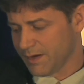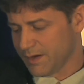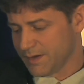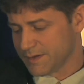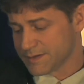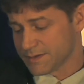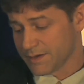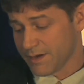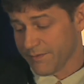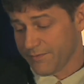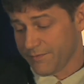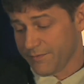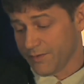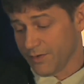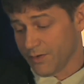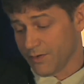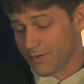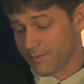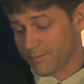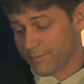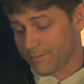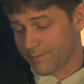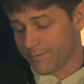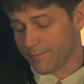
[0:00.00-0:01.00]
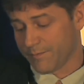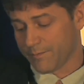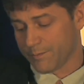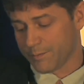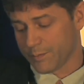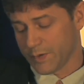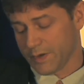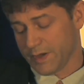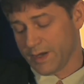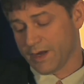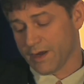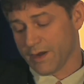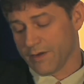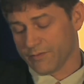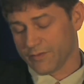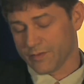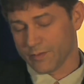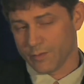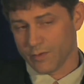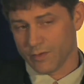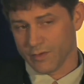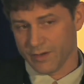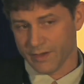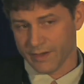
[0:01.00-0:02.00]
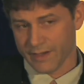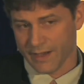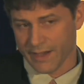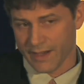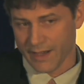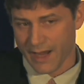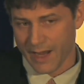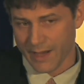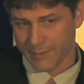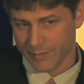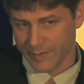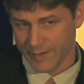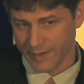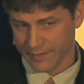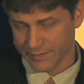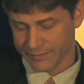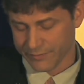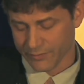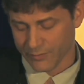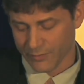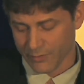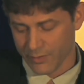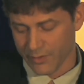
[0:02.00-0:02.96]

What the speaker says: So I feel pretty comfortable looking at IPs for